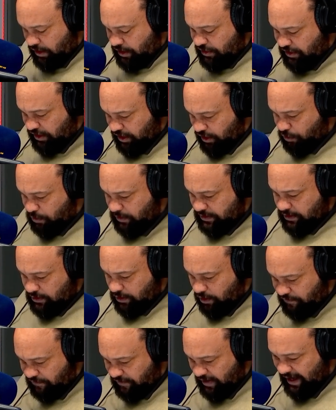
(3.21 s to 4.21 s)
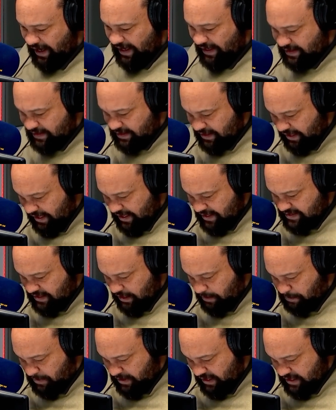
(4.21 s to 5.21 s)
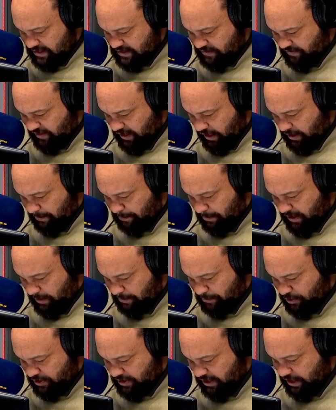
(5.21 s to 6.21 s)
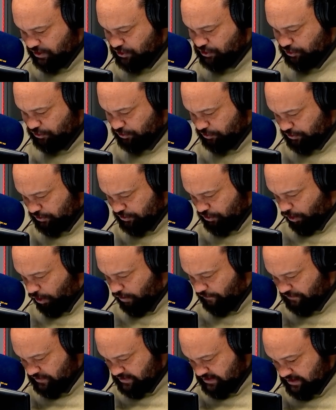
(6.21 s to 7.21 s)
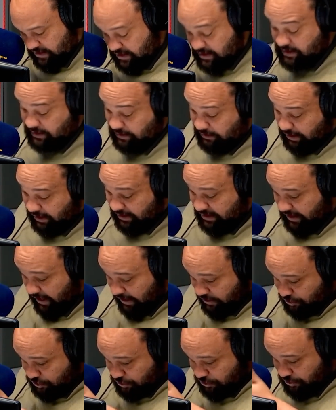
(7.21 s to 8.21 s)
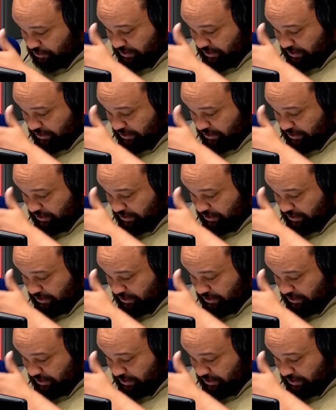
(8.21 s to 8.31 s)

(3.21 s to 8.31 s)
the acquittal of 8 SAPS VIP Protection Unit officers attached to